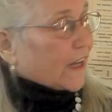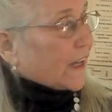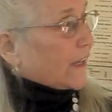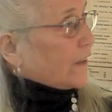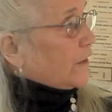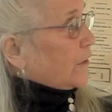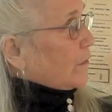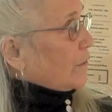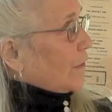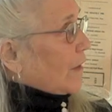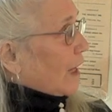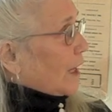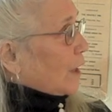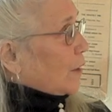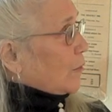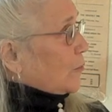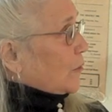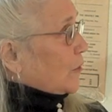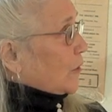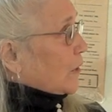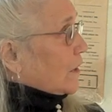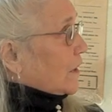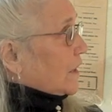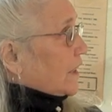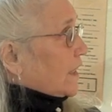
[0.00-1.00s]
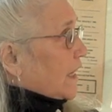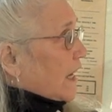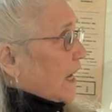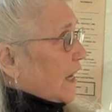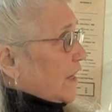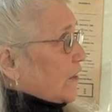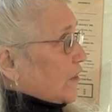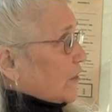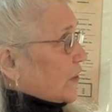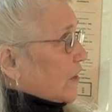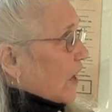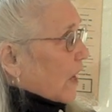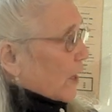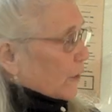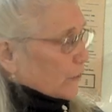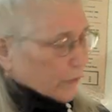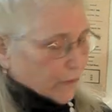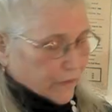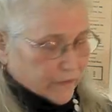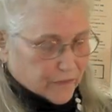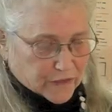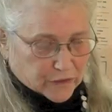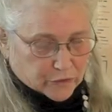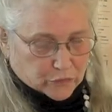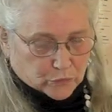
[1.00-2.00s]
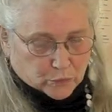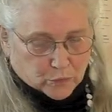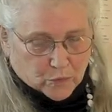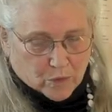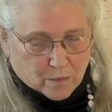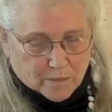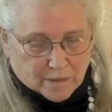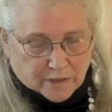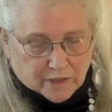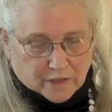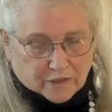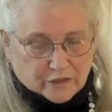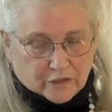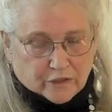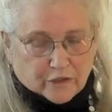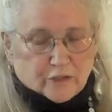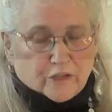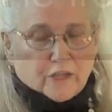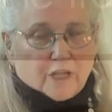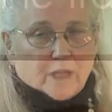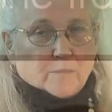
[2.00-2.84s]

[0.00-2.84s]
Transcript: had developed a liaison with this woman, and her